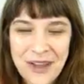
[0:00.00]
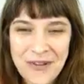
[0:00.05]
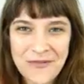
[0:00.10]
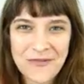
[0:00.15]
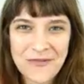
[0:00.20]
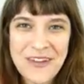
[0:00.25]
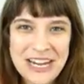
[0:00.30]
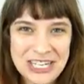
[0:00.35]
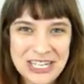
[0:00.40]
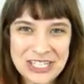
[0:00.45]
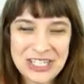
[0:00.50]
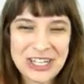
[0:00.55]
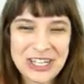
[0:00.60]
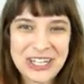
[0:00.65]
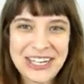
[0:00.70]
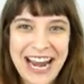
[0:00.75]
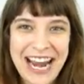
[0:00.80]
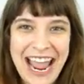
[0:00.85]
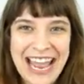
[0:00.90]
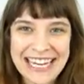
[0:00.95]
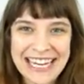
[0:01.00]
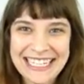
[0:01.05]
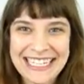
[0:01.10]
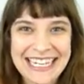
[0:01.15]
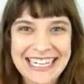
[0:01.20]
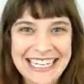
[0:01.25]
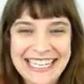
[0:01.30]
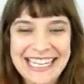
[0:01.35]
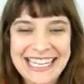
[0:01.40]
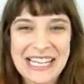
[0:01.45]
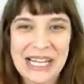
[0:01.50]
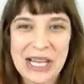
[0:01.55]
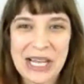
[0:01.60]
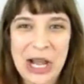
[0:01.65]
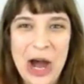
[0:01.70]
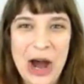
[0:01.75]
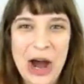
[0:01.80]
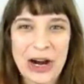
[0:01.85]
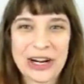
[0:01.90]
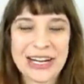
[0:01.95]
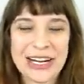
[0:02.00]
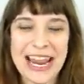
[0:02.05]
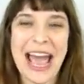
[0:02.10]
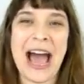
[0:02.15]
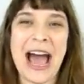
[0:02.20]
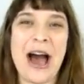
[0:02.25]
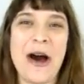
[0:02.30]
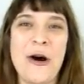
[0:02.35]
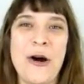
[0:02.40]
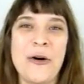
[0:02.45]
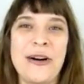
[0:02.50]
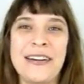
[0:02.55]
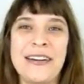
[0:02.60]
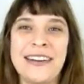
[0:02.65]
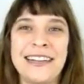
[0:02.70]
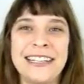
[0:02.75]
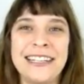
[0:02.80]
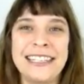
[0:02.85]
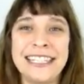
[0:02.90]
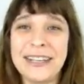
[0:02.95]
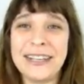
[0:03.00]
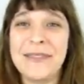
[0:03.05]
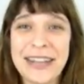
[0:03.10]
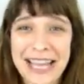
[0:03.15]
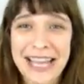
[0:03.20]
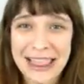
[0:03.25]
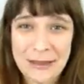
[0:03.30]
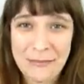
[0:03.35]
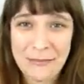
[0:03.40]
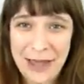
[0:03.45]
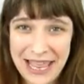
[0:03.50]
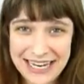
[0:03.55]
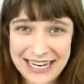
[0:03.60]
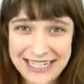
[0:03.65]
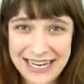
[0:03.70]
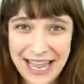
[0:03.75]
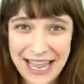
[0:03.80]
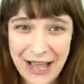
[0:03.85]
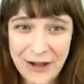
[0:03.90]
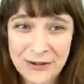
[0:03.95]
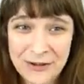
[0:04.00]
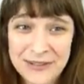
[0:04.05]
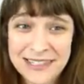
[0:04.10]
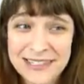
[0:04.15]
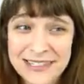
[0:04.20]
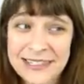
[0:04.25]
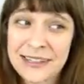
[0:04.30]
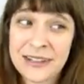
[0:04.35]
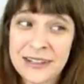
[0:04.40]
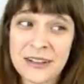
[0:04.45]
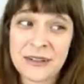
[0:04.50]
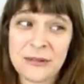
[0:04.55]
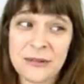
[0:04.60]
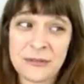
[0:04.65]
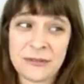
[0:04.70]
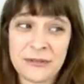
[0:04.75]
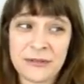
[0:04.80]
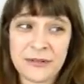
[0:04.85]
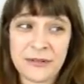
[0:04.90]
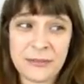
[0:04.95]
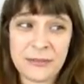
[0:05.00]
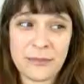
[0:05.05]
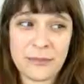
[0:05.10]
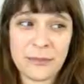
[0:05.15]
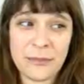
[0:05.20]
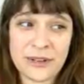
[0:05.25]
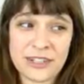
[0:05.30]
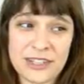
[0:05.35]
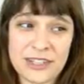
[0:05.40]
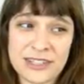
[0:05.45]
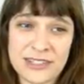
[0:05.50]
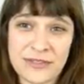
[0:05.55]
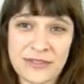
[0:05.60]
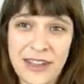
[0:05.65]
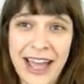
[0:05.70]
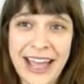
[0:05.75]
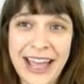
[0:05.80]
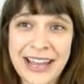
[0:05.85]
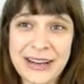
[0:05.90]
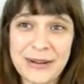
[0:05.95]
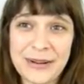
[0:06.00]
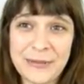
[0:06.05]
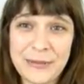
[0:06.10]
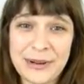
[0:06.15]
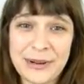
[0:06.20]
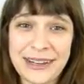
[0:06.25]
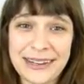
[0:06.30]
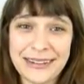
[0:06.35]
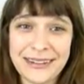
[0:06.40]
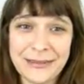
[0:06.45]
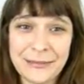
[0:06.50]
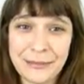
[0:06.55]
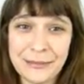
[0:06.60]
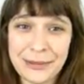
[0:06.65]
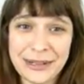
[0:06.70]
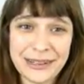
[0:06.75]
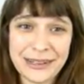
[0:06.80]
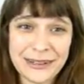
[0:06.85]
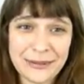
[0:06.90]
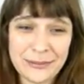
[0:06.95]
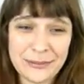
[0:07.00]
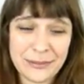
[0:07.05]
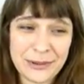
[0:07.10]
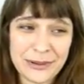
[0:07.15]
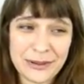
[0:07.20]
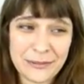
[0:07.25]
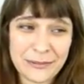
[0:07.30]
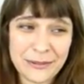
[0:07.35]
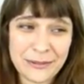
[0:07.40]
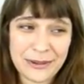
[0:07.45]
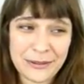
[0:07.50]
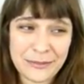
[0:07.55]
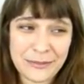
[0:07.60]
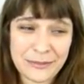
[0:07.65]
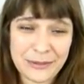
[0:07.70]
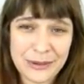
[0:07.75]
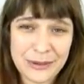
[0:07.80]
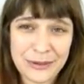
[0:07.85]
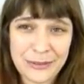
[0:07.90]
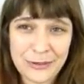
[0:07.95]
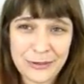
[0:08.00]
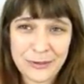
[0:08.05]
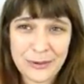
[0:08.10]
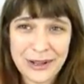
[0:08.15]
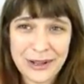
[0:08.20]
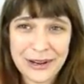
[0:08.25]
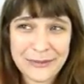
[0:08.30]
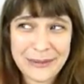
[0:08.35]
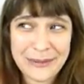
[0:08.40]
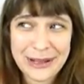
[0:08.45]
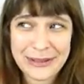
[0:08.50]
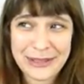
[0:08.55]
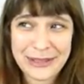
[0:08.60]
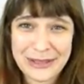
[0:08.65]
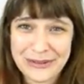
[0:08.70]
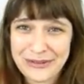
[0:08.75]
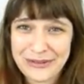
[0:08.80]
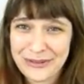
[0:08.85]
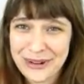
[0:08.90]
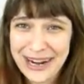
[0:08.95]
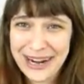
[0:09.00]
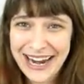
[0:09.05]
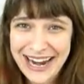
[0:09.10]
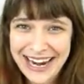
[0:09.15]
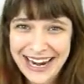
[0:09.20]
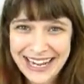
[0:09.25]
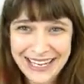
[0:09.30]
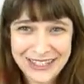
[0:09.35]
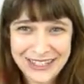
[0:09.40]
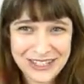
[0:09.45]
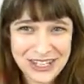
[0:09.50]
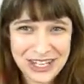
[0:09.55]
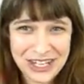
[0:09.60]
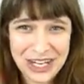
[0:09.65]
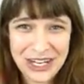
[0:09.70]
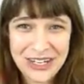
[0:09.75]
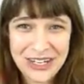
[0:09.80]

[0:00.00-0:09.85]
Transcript: Victor and Nikki are now living at the penthouse, which is fine, but but but but but what about the ranch?